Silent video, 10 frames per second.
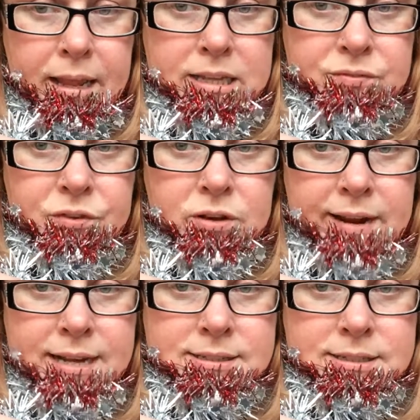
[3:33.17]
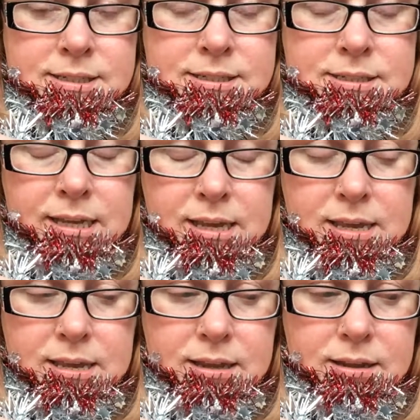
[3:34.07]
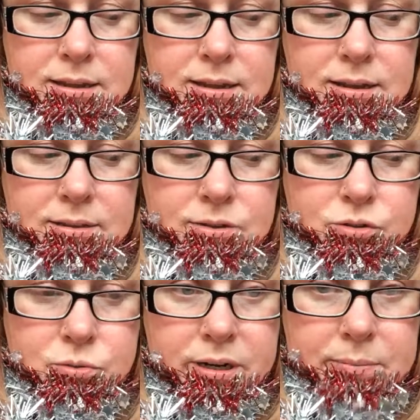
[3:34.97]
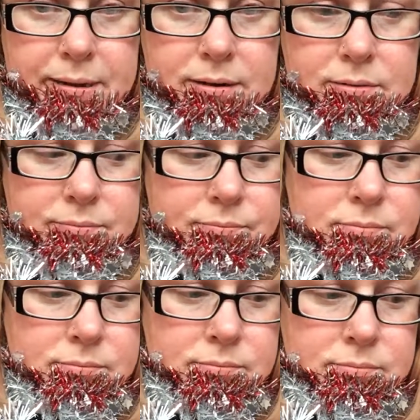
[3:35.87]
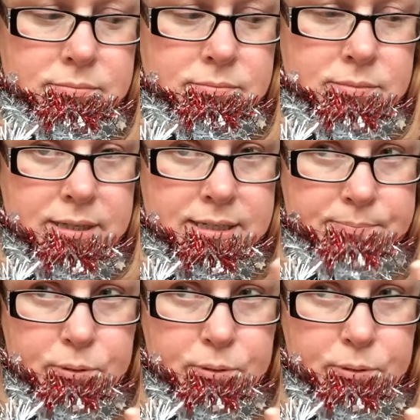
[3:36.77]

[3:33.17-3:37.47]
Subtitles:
is for your ex to see you talking about his